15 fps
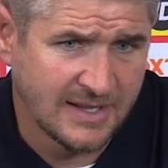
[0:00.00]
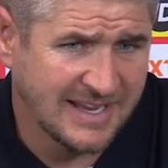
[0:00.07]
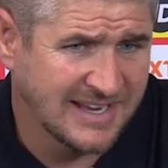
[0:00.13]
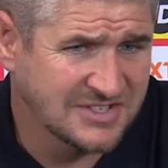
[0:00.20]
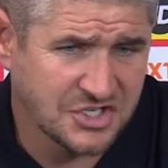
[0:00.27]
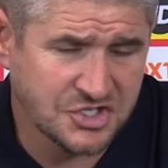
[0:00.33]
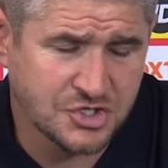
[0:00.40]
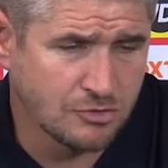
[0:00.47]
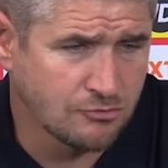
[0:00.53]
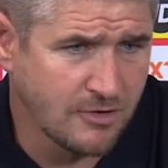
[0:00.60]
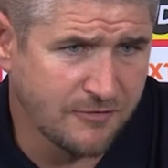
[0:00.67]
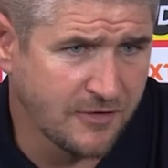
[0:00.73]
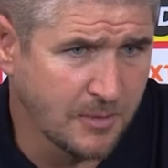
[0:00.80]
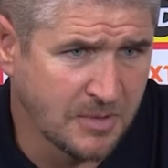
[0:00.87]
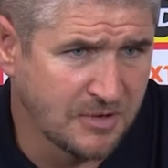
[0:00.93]
He is a
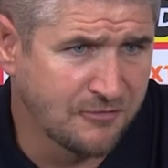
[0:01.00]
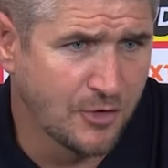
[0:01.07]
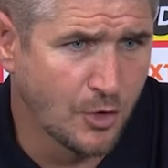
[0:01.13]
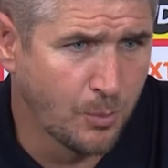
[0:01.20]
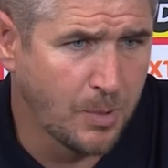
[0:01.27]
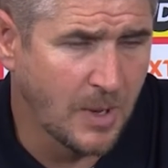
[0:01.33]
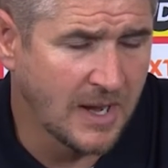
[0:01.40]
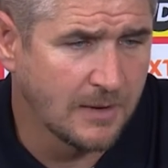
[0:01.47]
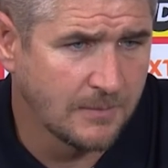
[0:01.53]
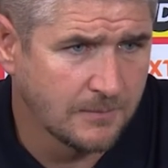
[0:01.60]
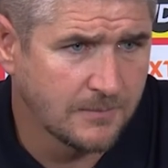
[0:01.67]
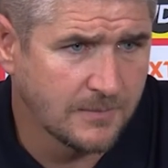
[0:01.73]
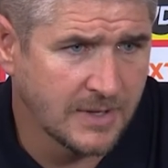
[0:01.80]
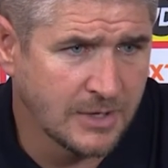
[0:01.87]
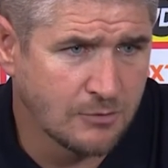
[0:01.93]
terrific midfield player.
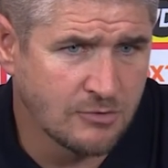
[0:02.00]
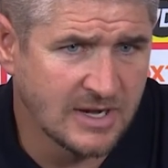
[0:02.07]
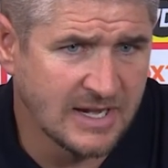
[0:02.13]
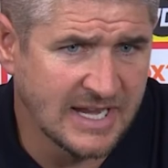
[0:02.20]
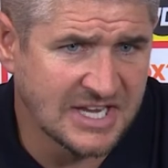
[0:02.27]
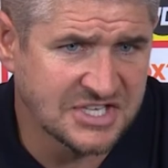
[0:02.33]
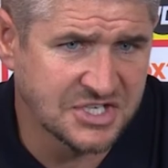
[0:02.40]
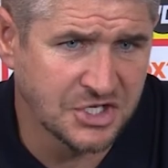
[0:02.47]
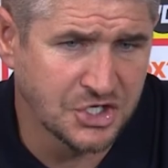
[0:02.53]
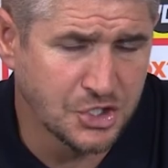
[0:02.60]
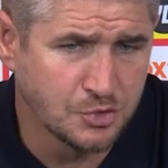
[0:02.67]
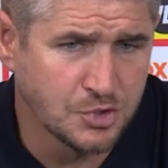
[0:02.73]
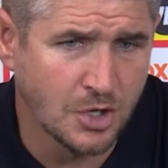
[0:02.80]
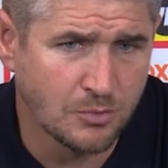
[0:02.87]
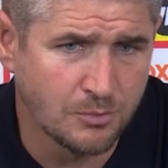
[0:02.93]
He really is, and
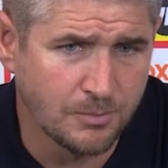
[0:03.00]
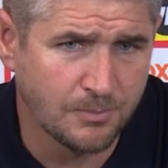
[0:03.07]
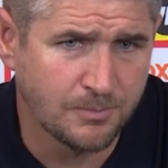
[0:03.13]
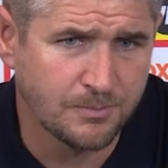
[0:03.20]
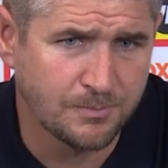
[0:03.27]
you don't.